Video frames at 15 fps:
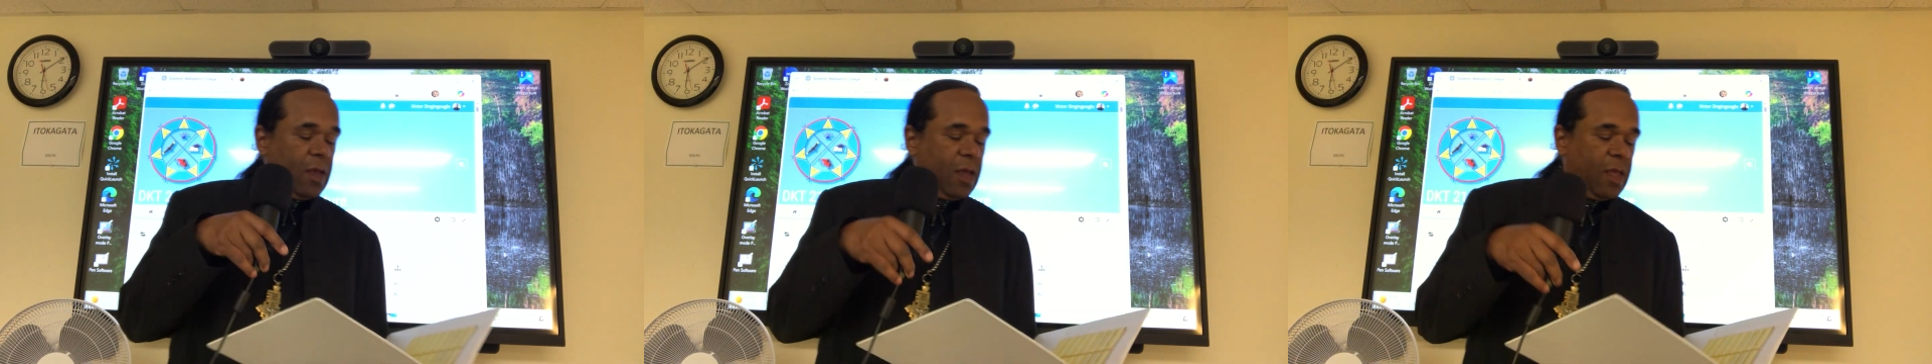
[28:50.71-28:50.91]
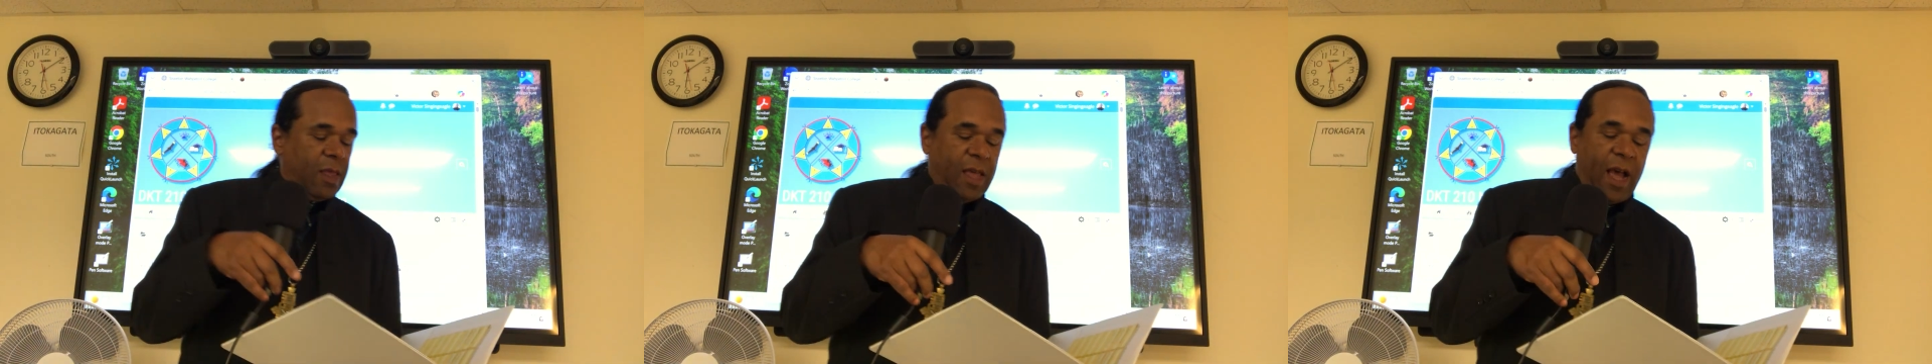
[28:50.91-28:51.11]

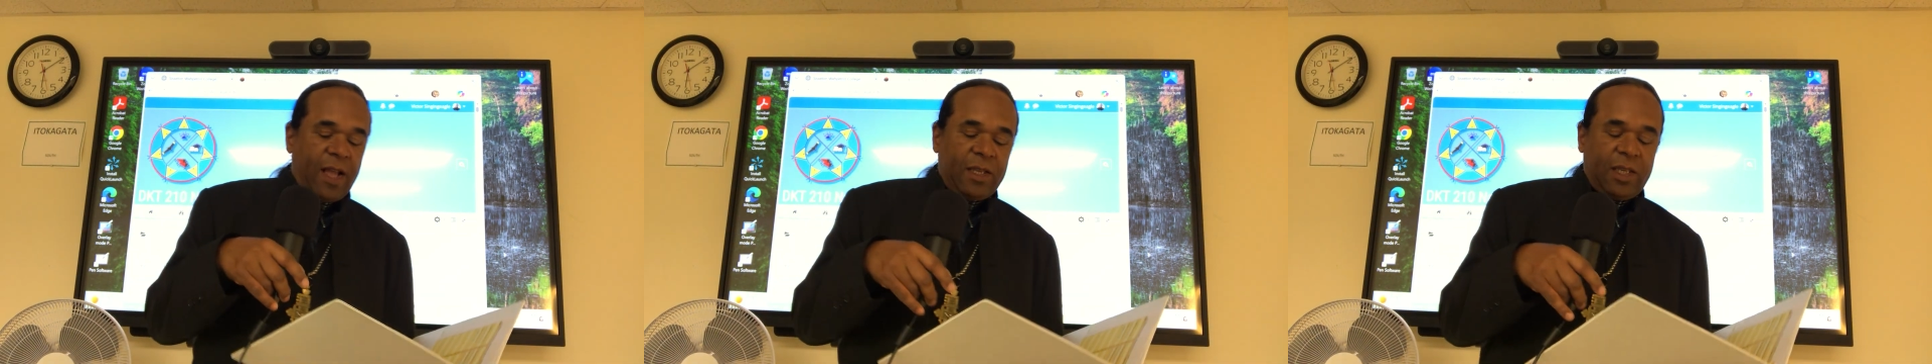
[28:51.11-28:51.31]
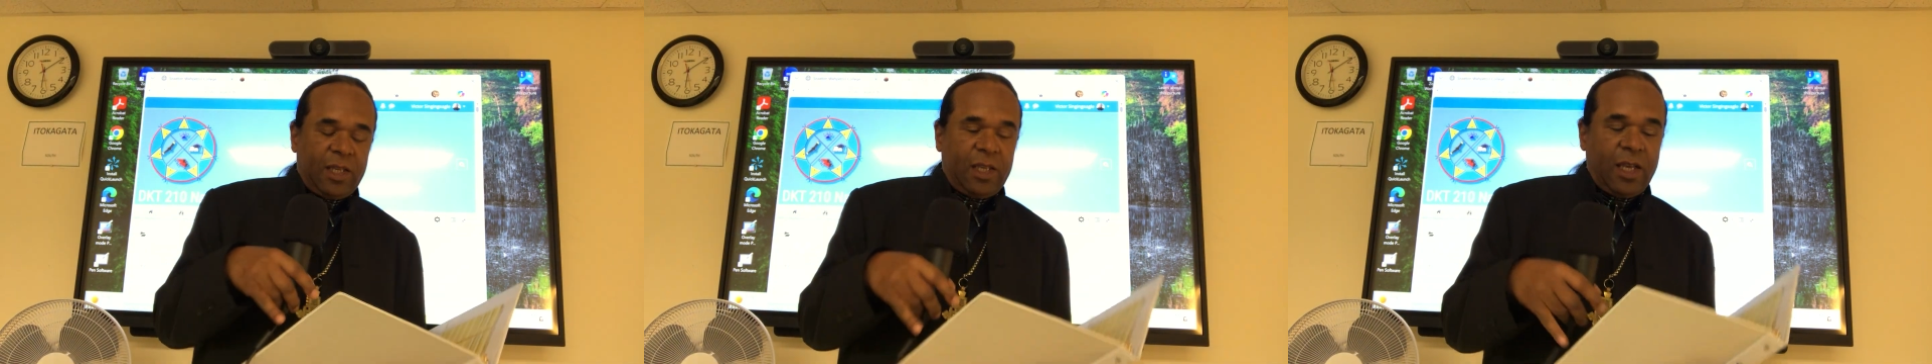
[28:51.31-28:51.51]

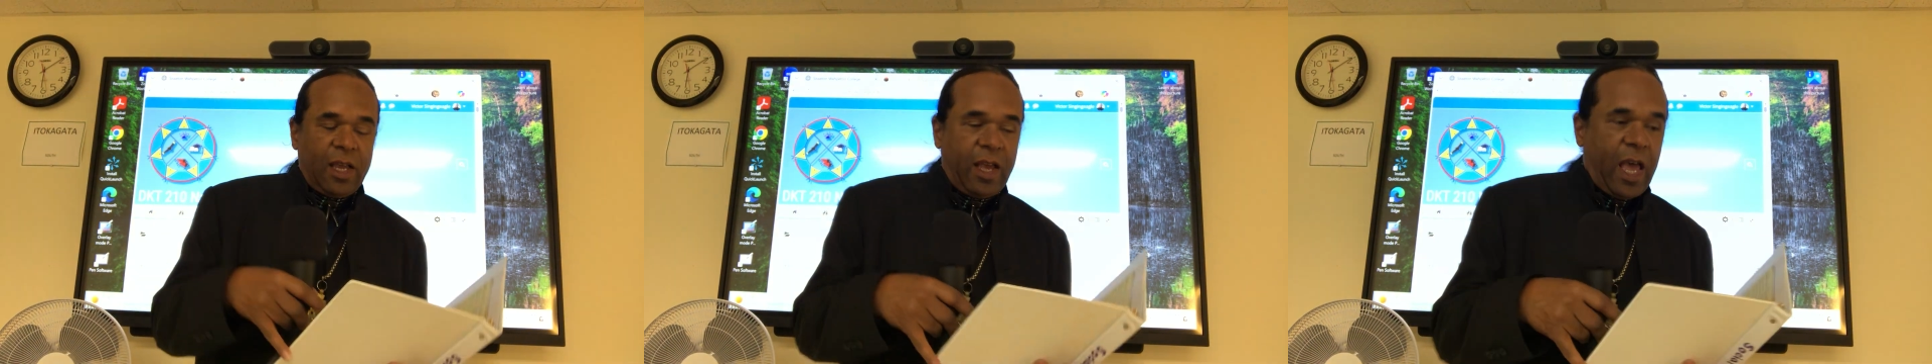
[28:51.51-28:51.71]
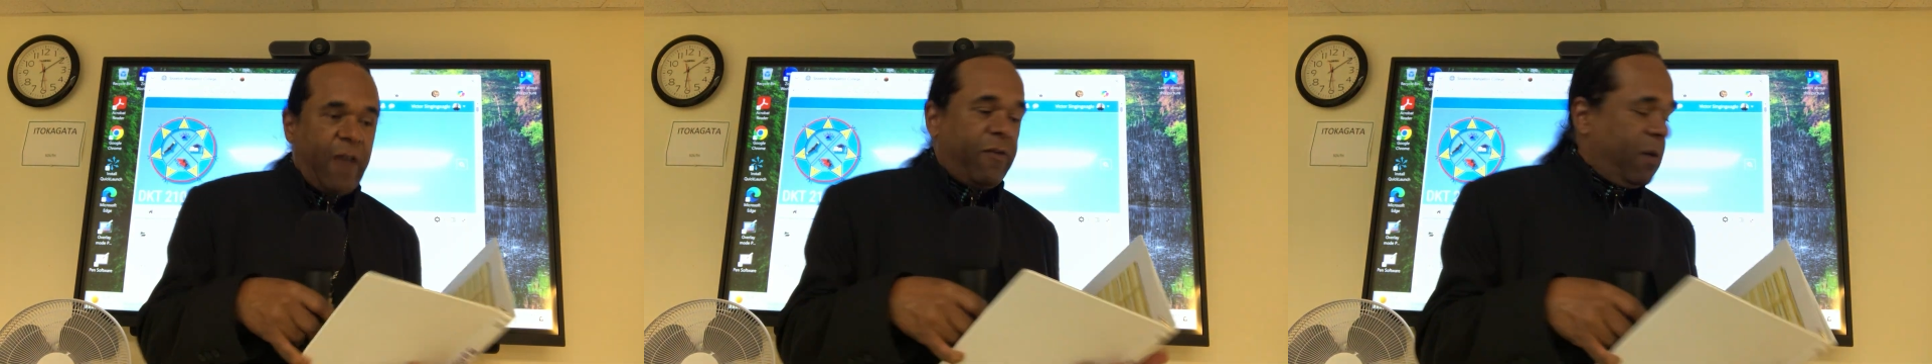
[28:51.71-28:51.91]
That's
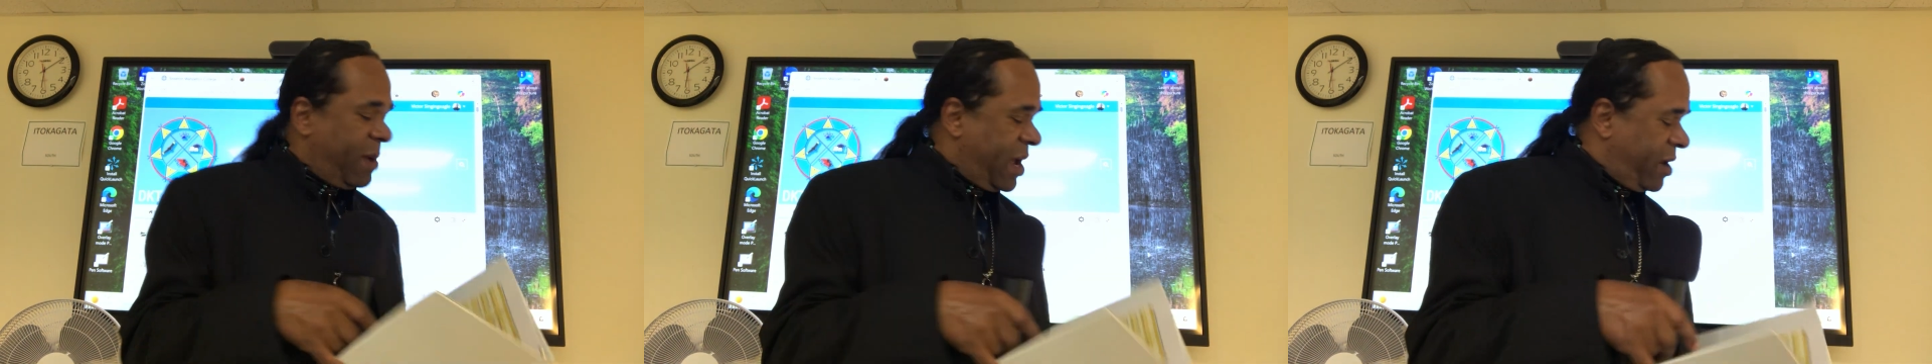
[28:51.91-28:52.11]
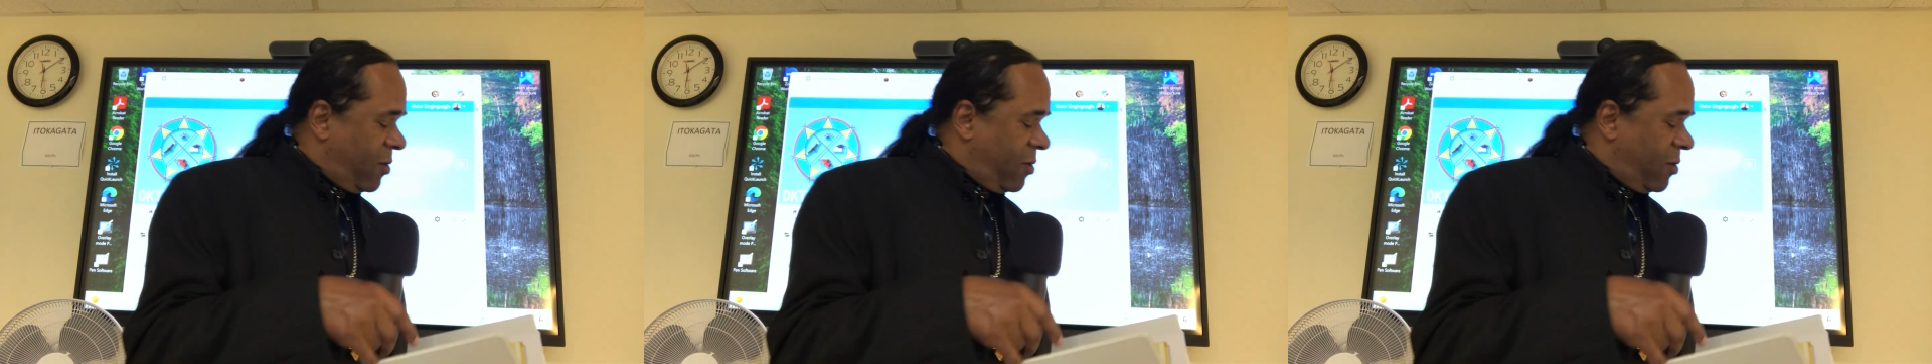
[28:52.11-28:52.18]
everybody.